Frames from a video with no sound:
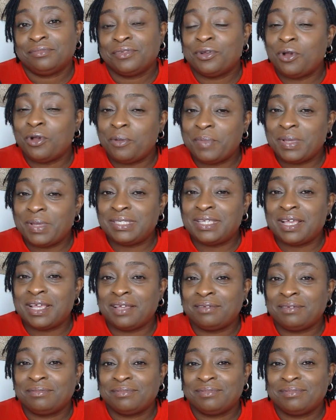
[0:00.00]

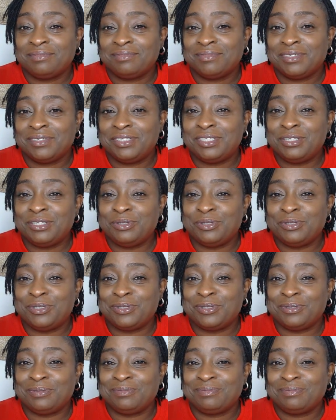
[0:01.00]
Komesia. See you
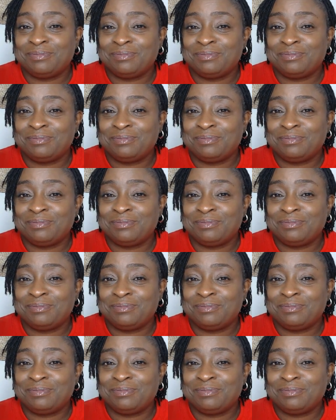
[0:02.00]
soon.